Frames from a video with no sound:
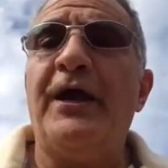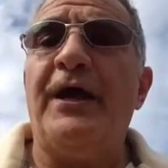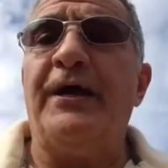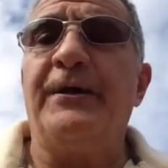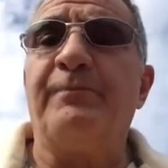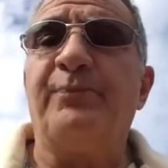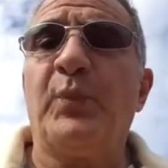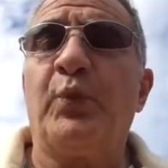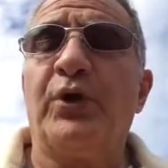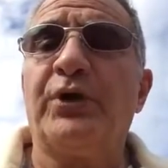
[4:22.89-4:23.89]
and
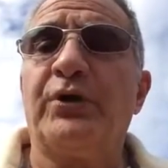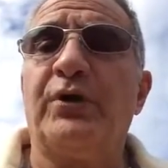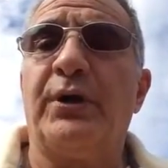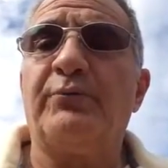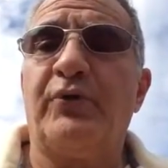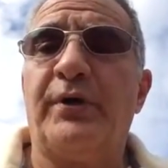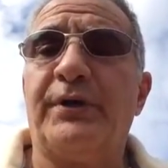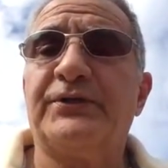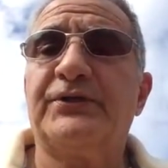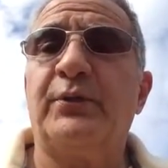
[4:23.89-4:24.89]
working on
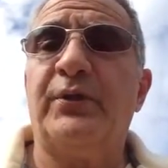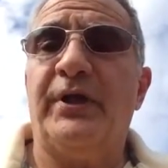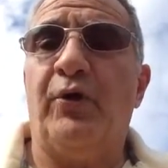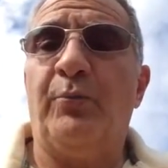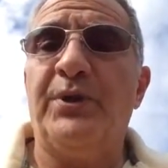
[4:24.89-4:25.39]
products that would help